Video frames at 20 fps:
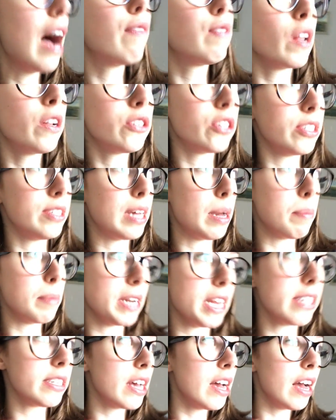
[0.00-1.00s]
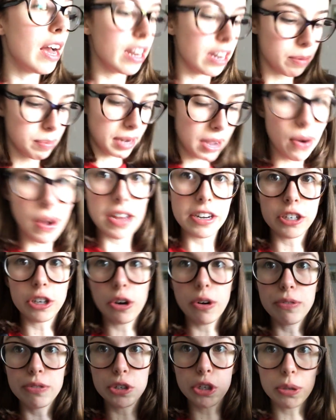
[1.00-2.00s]
have lunch in 10 minutes, and I'm now
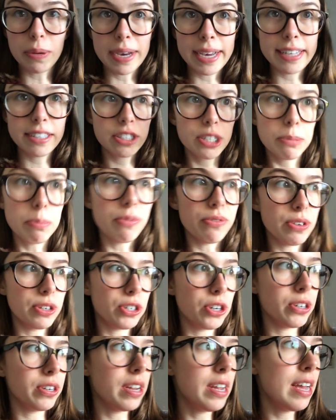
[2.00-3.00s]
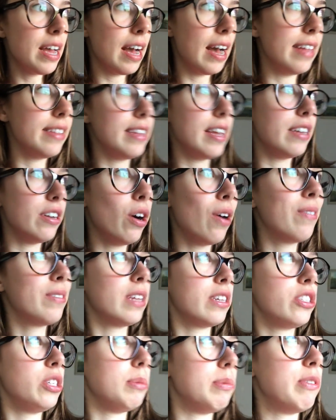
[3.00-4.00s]
heading off to a supervision. And then
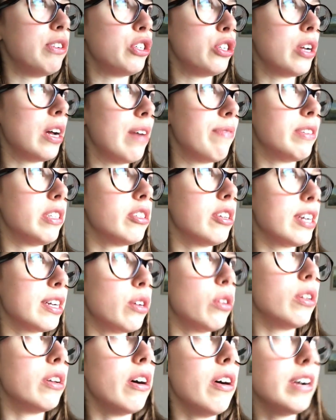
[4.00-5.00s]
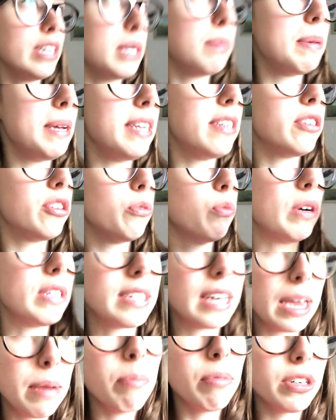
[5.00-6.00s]
after that supervision, I have to cycle at high speed to
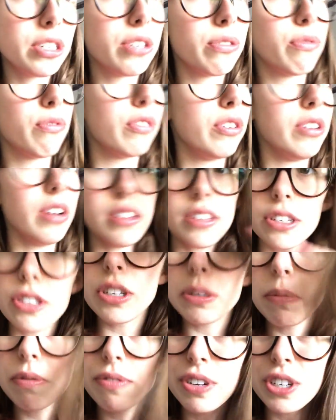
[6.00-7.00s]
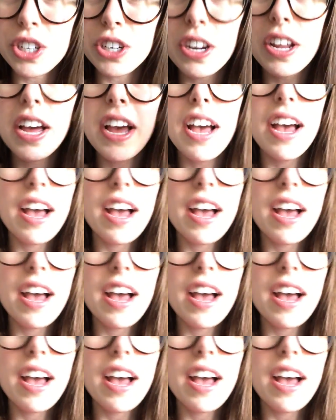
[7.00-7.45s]
West Cambridge for another supervision.